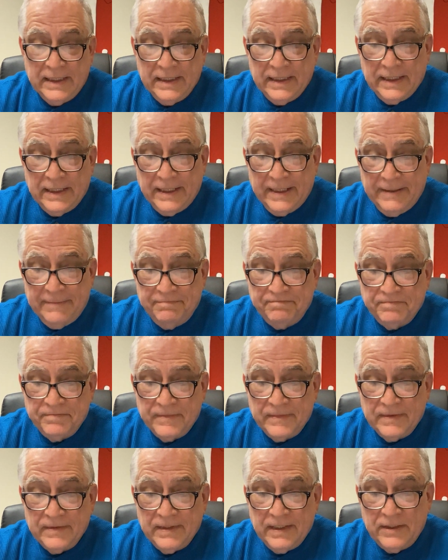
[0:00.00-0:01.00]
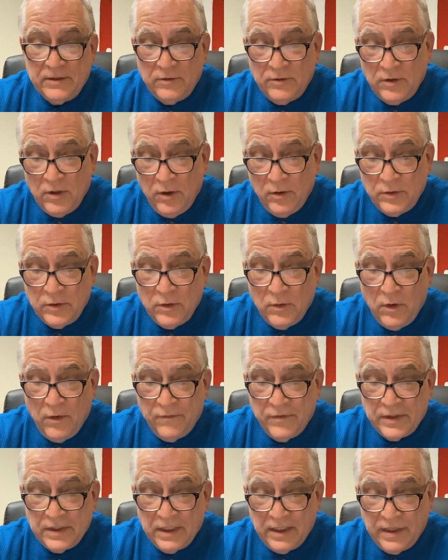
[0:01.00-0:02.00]
And you know you
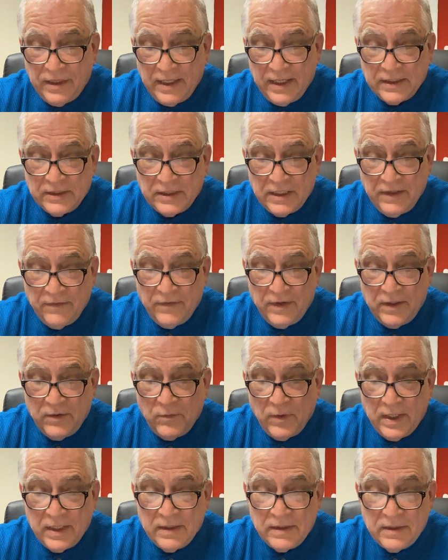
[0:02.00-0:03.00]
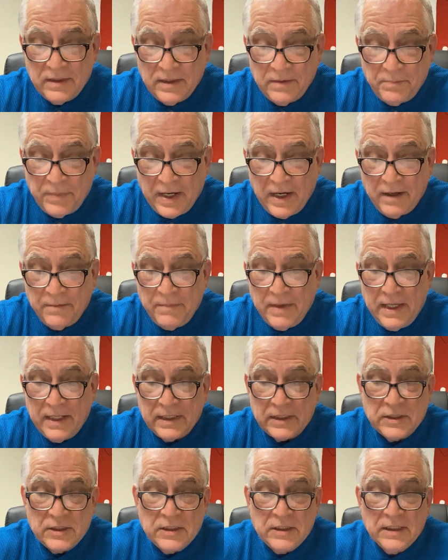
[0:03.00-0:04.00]
overdid Thanksgiving when
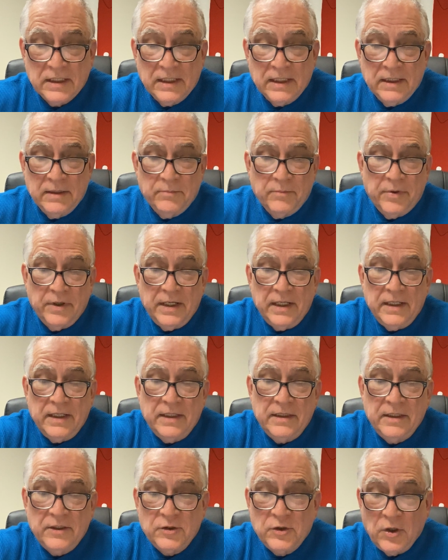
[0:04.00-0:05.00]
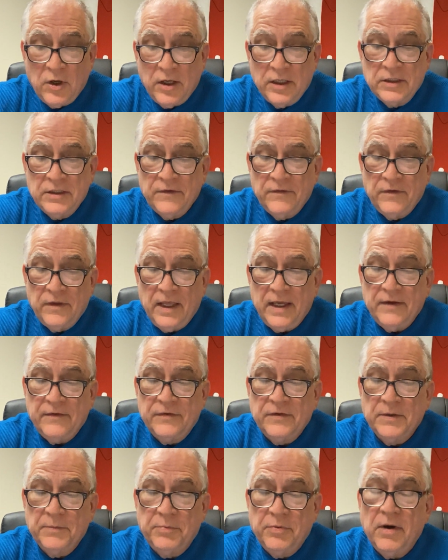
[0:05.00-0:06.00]
paramedics bring in the jaws of life
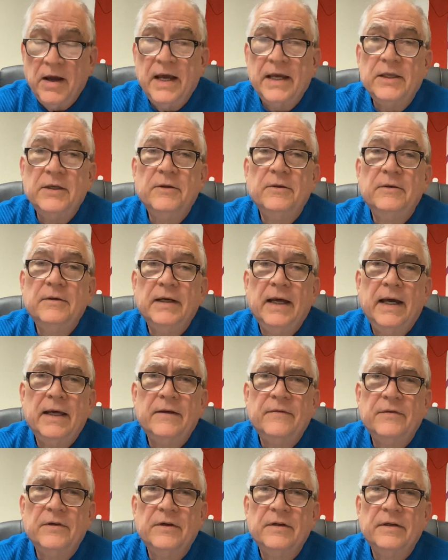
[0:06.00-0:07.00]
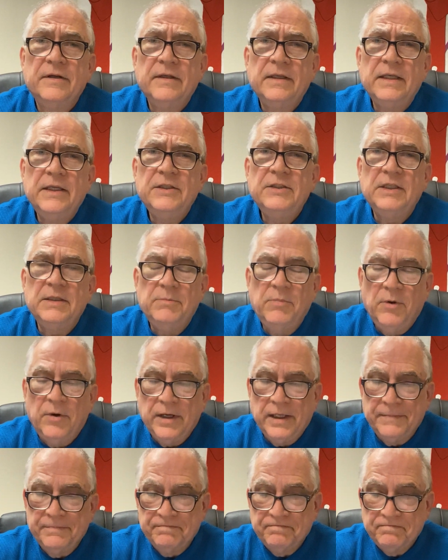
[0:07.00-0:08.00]
to pry you out of your easy boy.
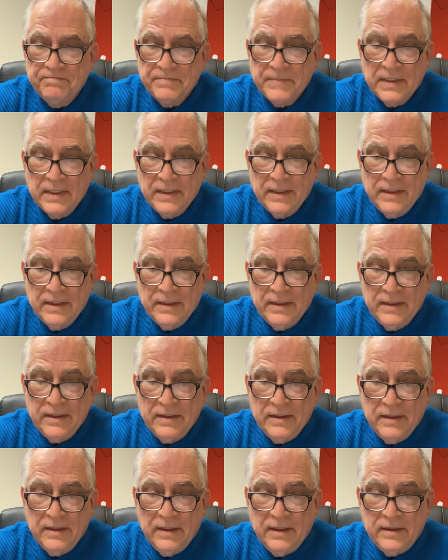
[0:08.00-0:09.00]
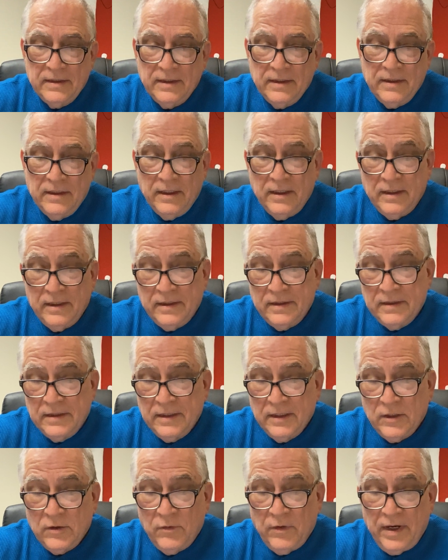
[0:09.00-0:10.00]
The
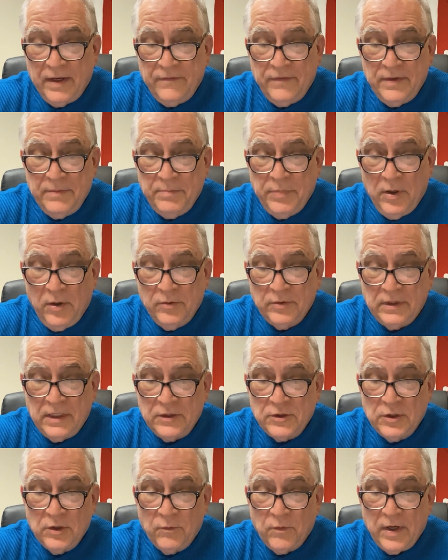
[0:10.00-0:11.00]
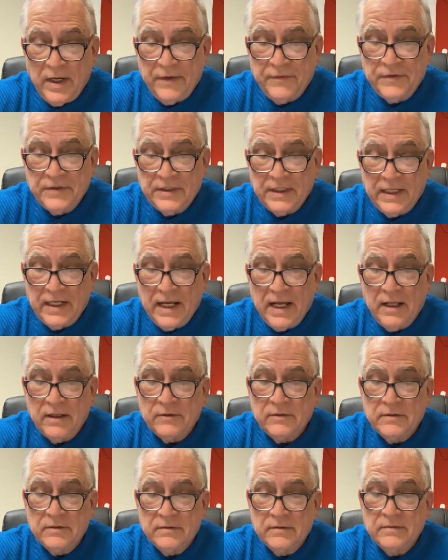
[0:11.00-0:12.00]
gravy boat that your wife set
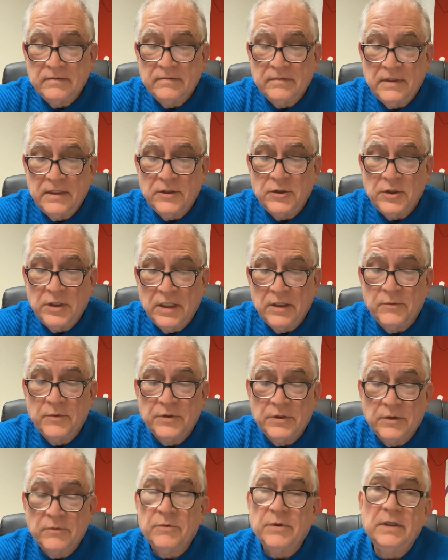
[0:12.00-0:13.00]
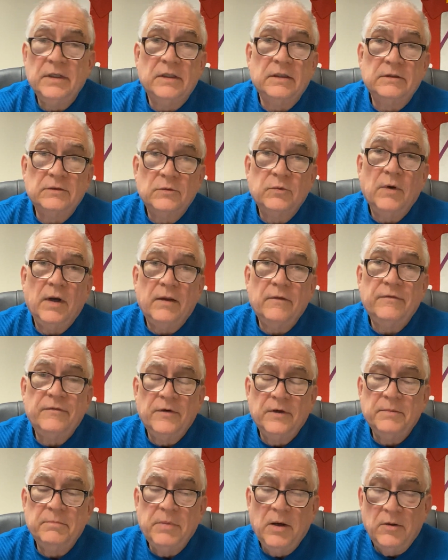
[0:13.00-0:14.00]
out this year was a real
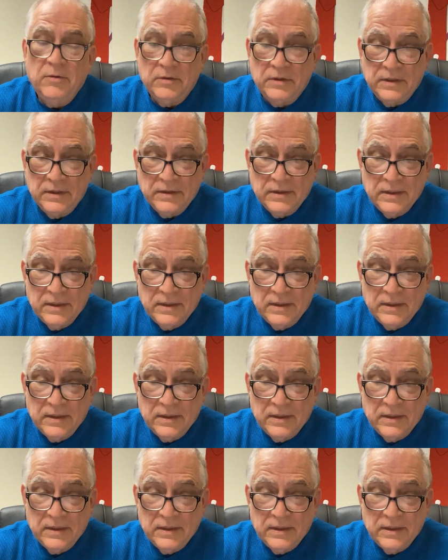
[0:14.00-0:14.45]
12-foot boat.